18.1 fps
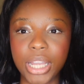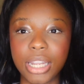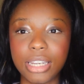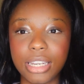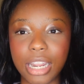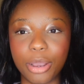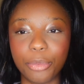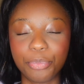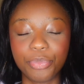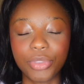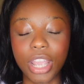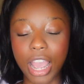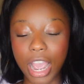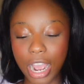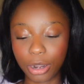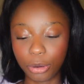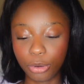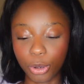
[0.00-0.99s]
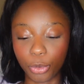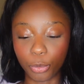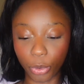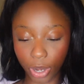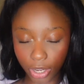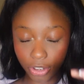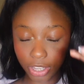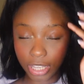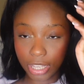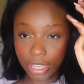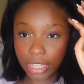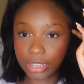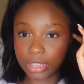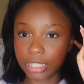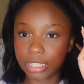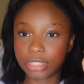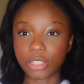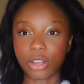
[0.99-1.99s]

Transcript: Now, I don't know where you can get this.